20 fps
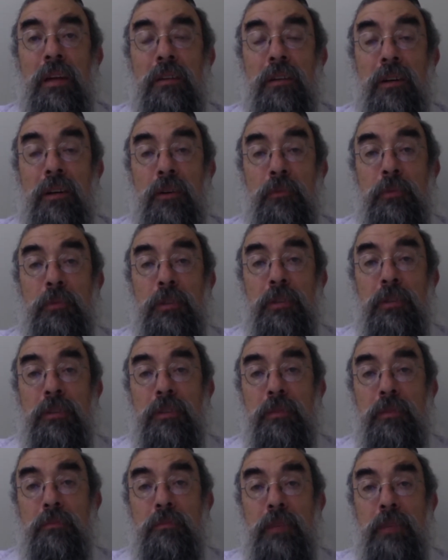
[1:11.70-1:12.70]
The Omer is
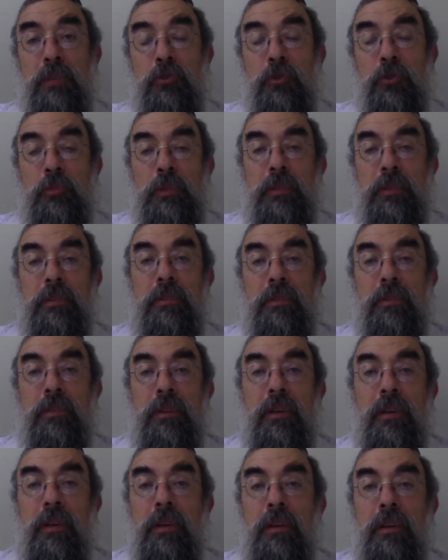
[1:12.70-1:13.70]
a measurement,
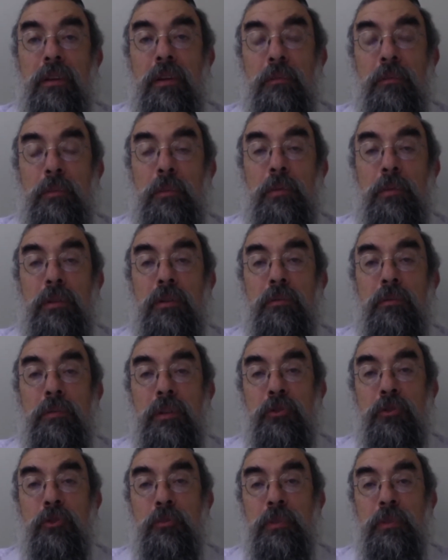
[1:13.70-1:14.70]
a biblical
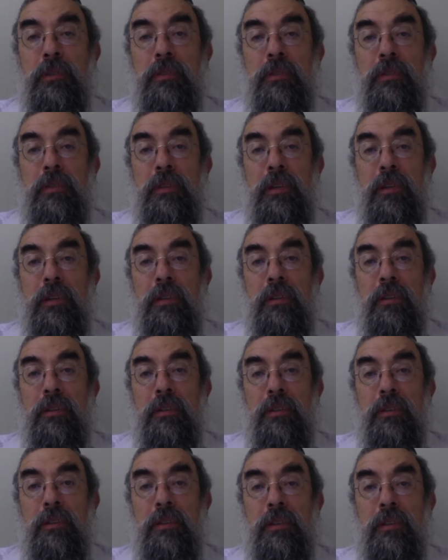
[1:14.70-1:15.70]
measurement,
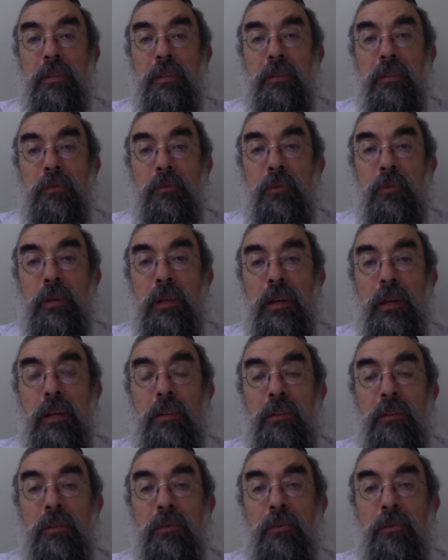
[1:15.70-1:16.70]
and we
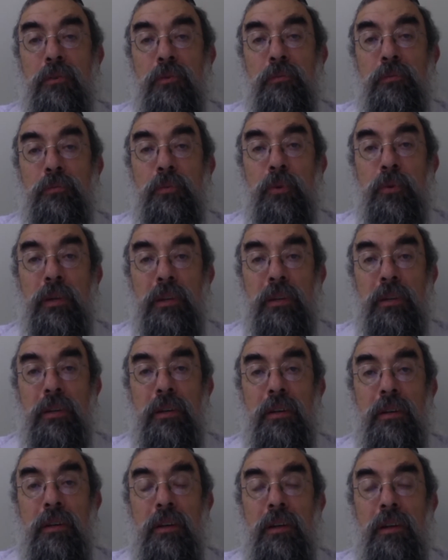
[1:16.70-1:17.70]
had to bring